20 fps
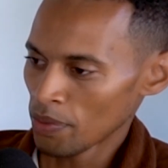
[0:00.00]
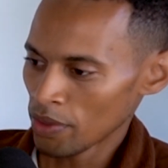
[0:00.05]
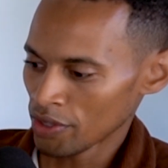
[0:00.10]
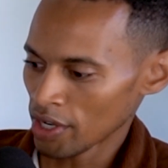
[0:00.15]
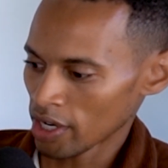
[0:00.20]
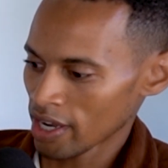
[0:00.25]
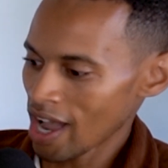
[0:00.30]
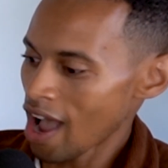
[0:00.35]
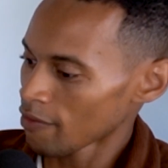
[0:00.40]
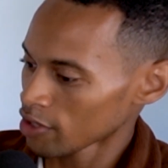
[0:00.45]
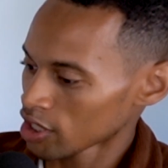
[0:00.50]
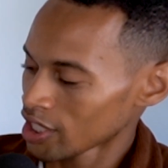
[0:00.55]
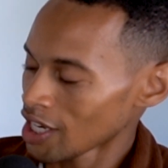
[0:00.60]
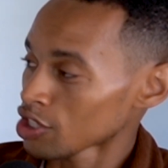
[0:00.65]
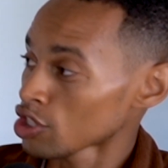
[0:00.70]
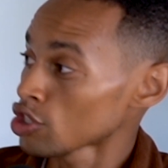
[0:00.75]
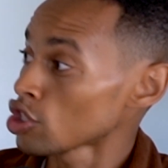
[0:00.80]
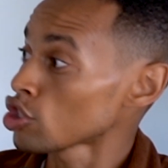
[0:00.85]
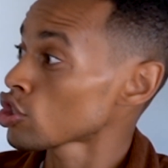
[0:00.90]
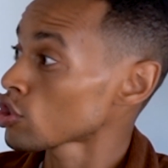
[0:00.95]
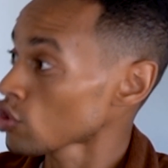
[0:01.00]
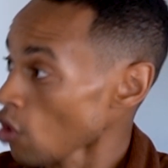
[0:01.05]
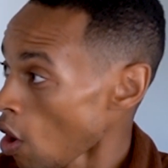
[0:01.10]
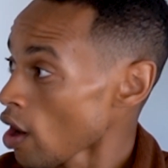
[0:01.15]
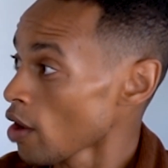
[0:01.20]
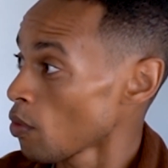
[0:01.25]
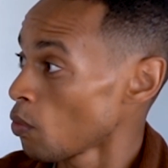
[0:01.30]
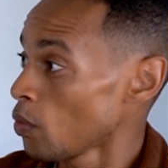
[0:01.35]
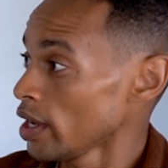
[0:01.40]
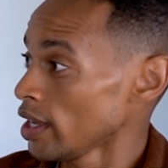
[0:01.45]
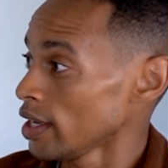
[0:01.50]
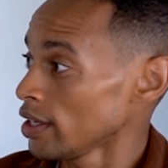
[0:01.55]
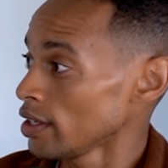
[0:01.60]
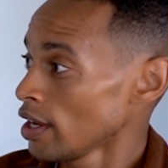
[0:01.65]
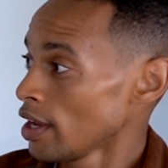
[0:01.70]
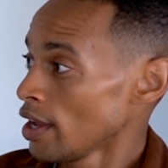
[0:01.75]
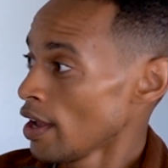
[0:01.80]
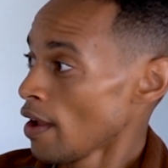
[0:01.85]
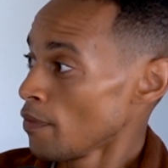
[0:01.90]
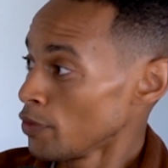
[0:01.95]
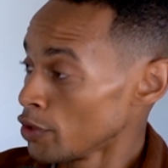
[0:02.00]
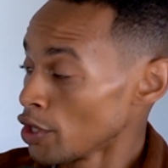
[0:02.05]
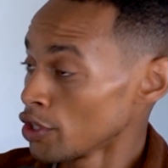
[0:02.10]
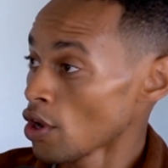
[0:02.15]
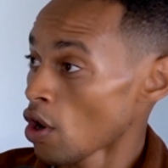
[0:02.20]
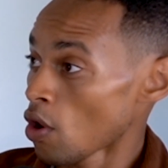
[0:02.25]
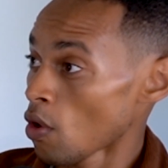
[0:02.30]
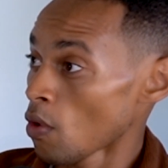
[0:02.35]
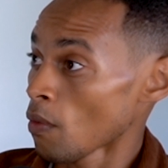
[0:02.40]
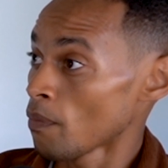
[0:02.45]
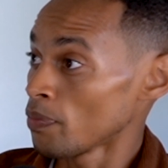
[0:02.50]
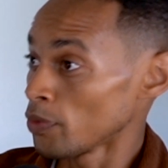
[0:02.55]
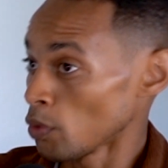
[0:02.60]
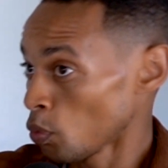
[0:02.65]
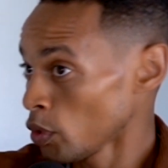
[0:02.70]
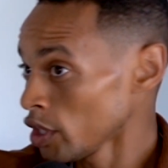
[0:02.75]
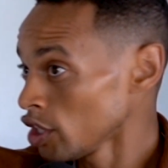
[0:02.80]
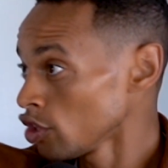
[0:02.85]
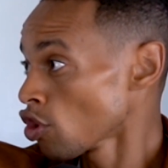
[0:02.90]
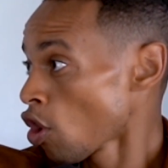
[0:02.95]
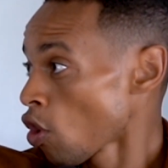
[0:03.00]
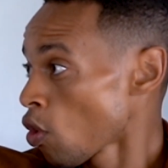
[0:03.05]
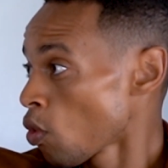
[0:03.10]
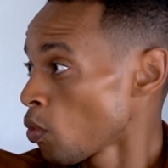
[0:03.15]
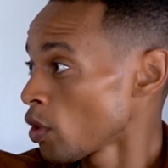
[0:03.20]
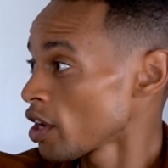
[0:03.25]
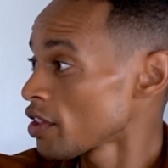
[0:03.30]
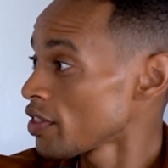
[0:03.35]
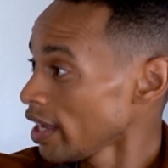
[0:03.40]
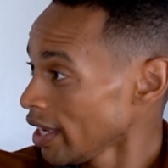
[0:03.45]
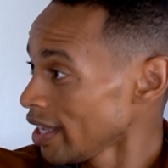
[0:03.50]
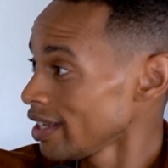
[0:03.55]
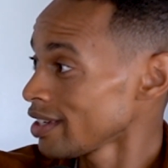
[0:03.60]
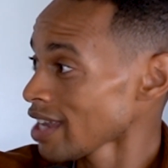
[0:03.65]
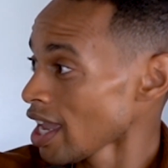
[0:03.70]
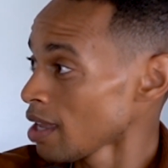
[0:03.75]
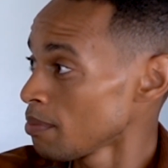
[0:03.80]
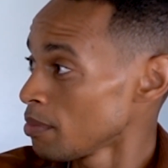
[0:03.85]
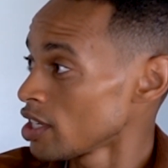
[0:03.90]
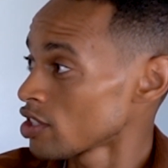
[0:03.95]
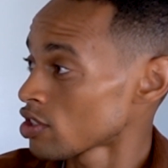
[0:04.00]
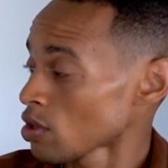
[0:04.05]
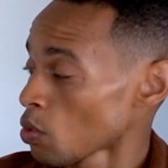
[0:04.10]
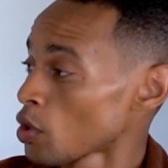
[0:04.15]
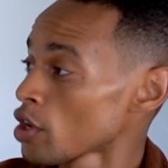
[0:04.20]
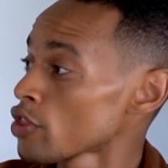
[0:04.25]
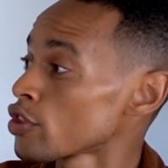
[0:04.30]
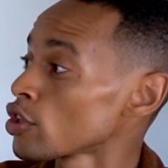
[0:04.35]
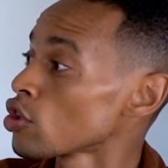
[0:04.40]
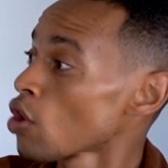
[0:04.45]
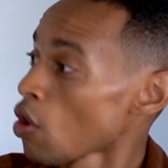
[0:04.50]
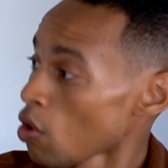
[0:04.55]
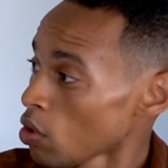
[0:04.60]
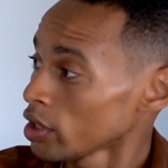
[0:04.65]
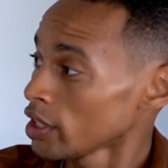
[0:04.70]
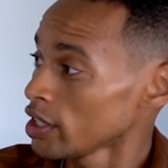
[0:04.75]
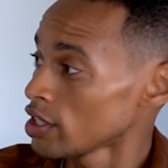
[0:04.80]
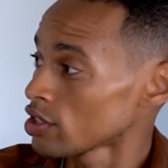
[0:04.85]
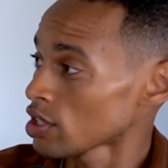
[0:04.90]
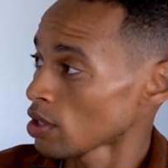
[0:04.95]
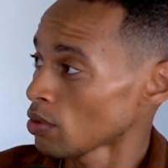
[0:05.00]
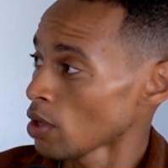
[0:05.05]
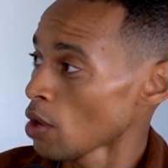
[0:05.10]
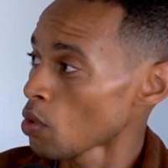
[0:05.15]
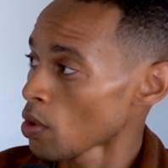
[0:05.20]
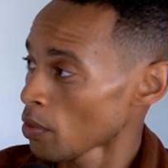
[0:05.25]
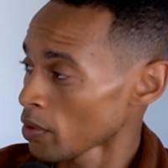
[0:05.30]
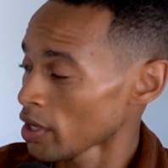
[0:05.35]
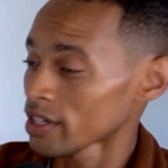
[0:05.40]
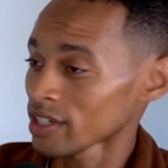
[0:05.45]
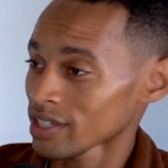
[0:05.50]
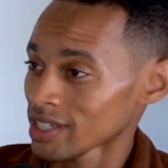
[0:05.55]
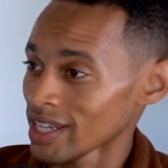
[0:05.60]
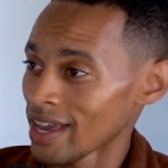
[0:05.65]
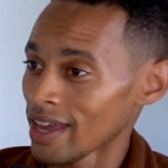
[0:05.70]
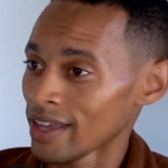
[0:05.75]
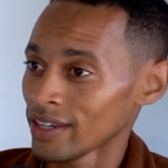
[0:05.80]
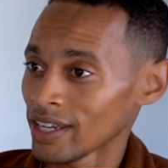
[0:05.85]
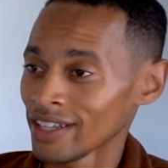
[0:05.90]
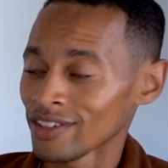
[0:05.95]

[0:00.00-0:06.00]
the conversation to start with, we know where the end game is and where the goal is and where we understand.